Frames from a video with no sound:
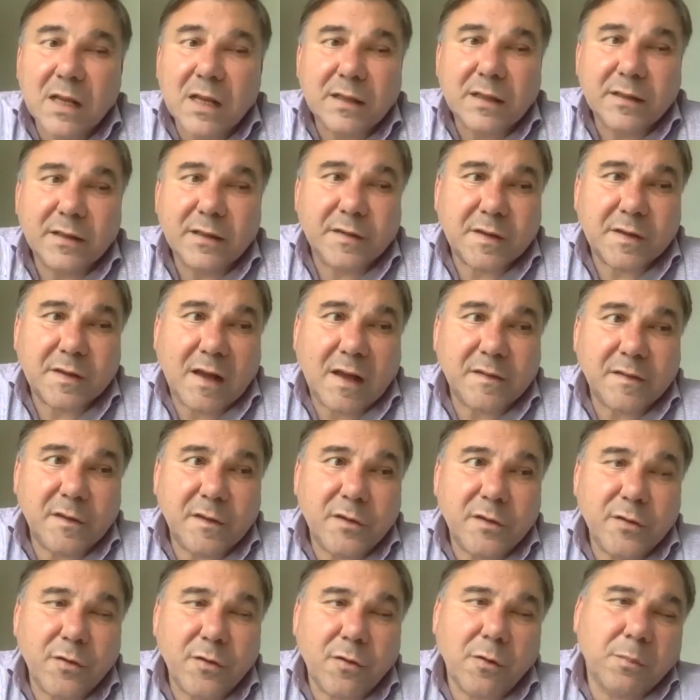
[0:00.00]
discussed in
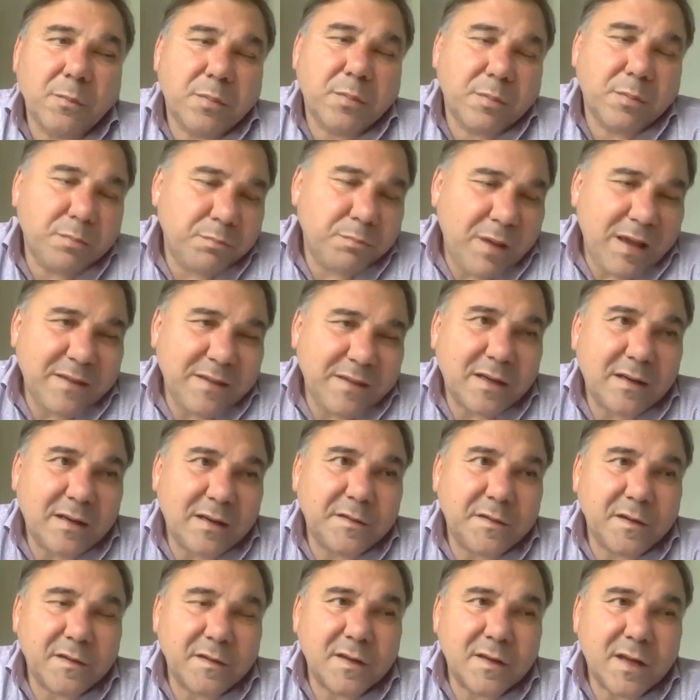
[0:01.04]
Europe basically
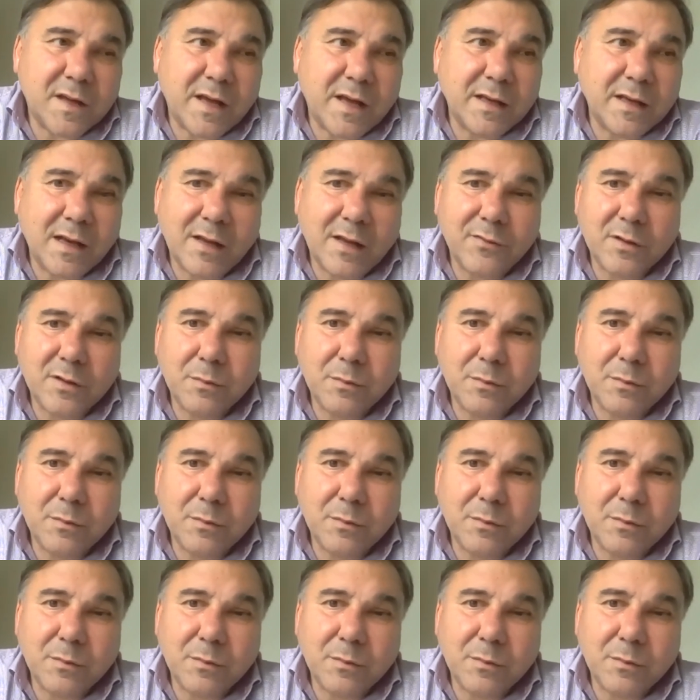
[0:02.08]
since 9-11,